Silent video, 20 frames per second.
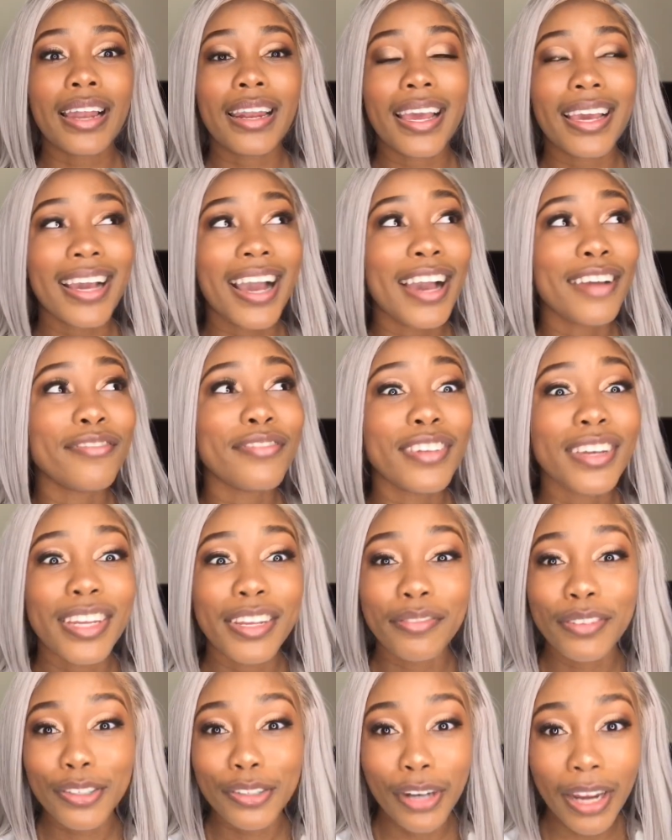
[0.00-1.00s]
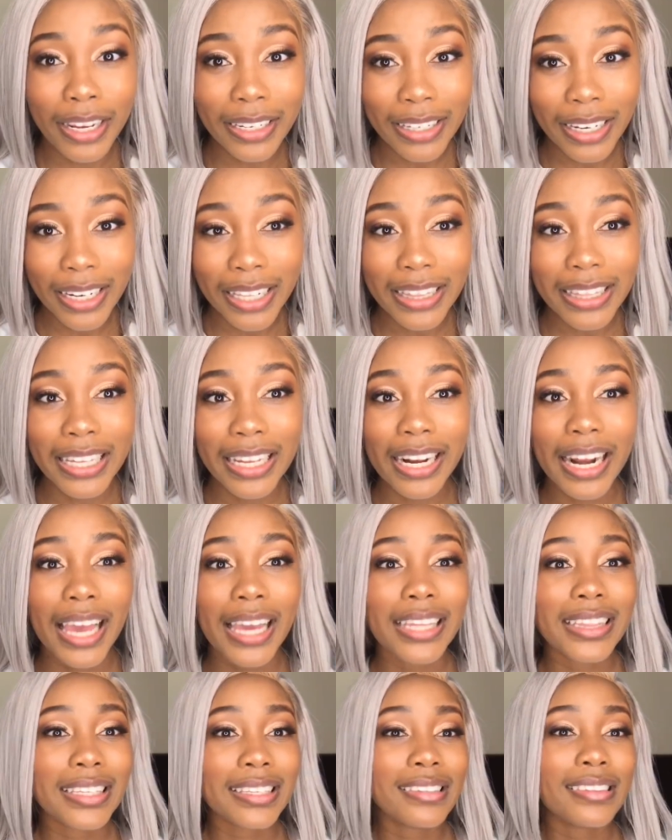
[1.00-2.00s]
like I've never tried anything
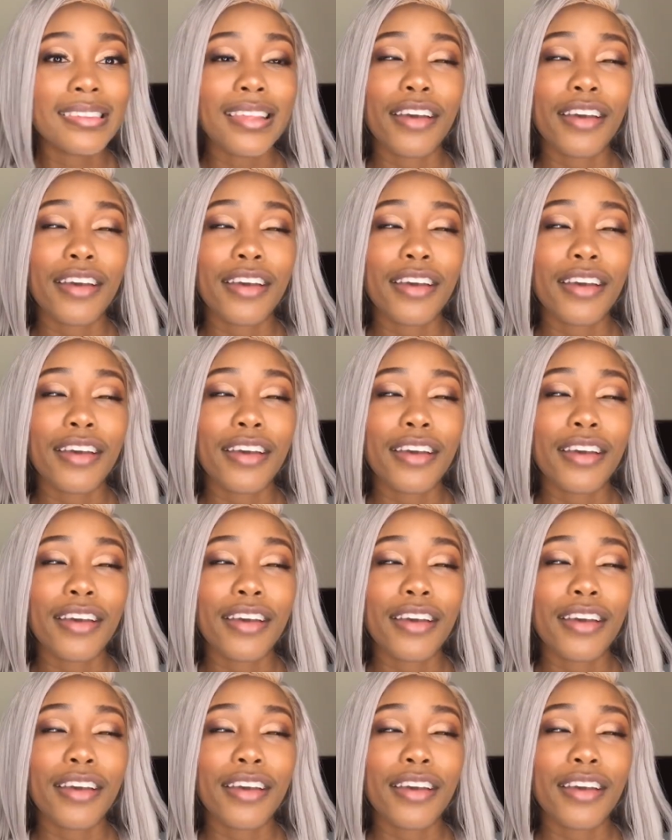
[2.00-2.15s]
like this.